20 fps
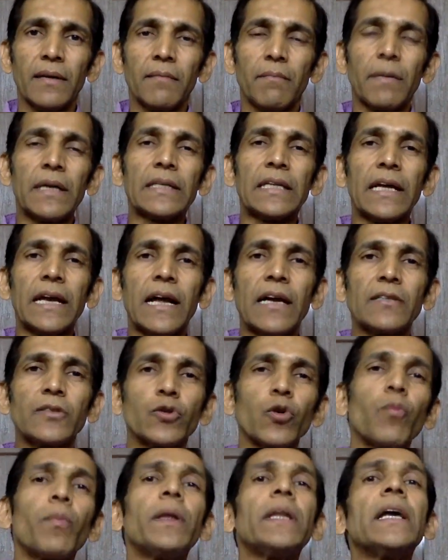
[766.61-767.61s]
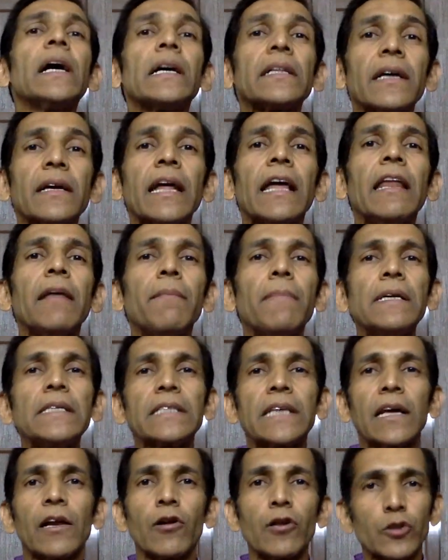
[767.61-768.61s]
But there are so many other elements
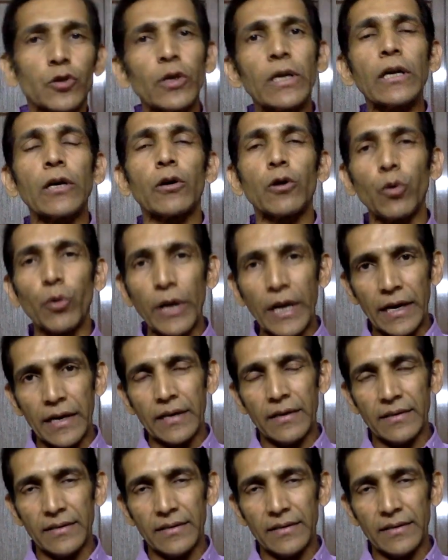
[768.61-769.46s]
are also included.